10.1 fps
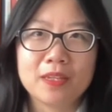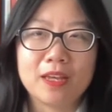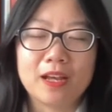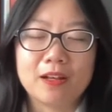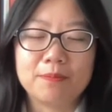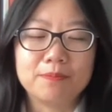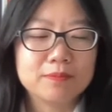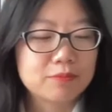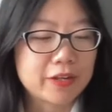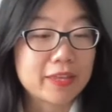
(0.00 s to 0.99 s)
um,
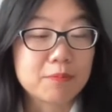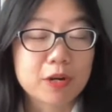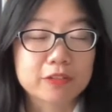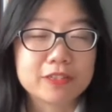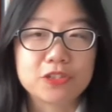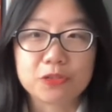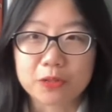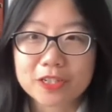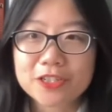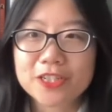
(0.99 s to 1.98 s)
i think margaret
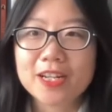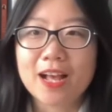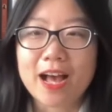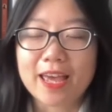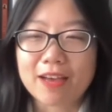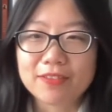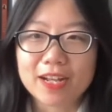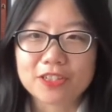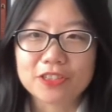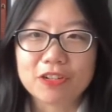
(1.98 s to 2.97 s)
george i haven't
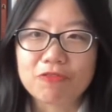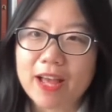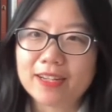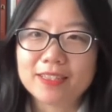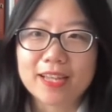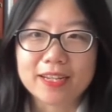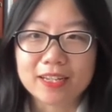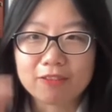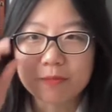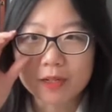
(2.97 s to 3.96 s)
actually read any
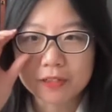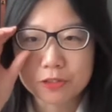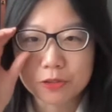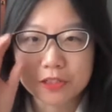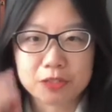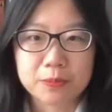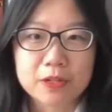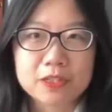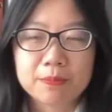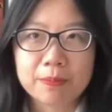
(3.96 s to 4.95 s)
of margaret george's
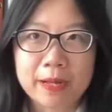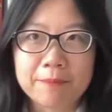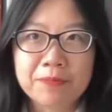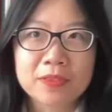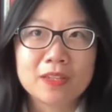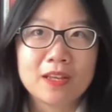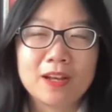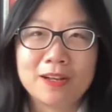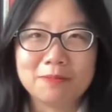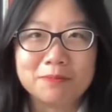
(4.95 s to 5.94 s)
books but
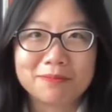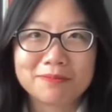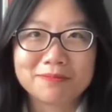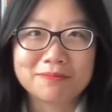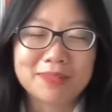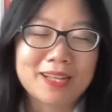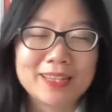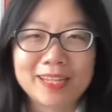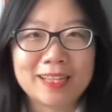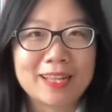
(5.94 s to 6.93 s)
um, a
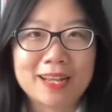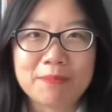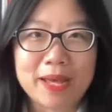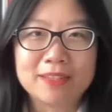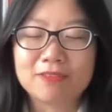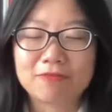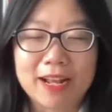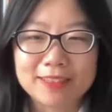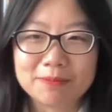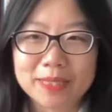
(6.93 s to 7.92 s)
lady that i met
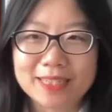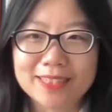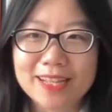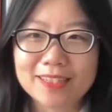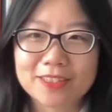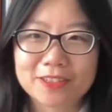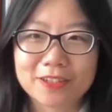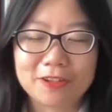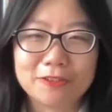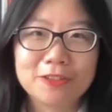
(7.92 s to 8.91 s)
randomly 10 years
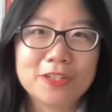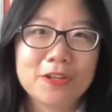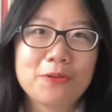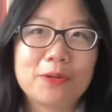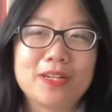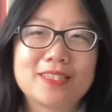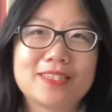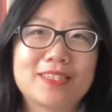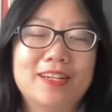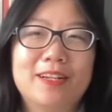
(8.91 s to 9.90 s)
ago
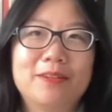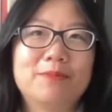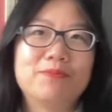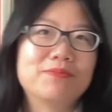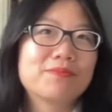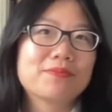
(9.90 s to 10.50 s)
was um,